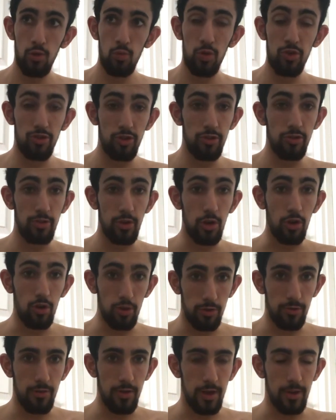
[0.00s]
which is a
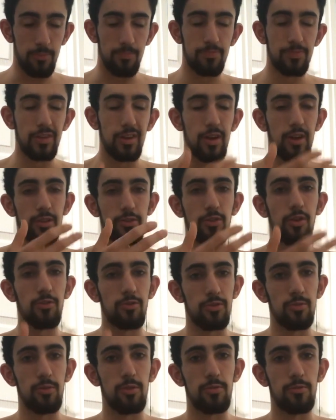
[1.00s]
good thing. It's
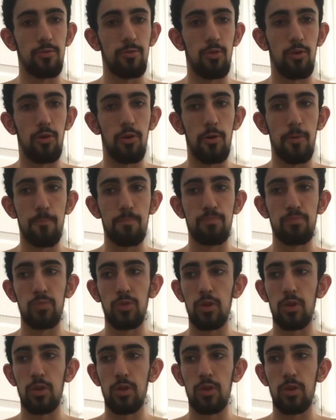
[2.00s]
optimum for